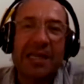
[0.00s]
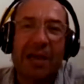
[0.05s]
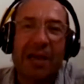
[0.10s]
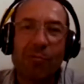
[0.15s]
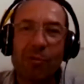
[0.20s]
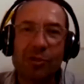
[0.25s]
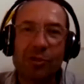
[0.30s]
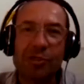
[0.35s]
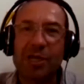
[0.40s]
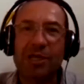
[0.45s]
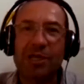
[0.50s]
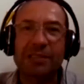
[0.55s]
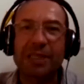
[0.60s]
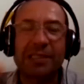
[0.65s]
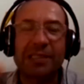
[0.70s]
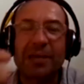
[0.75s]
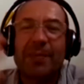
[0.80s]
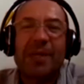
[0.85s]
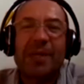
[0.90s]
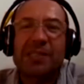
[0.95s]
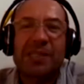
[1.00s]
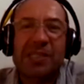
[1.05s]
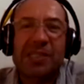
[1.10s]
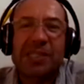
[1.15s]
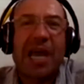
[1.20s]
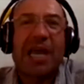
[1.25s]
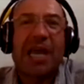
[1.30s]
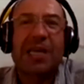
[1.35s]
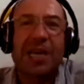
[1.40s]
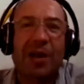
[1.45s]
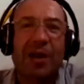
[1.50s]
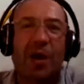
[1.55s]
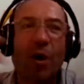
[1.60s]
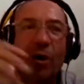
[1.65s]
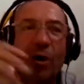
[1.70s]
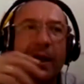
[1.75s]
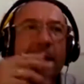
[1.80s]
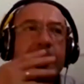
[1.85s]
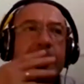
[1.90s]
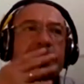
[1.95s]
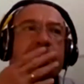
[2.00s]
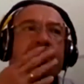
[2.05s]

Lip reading: I was a database designer. Okay,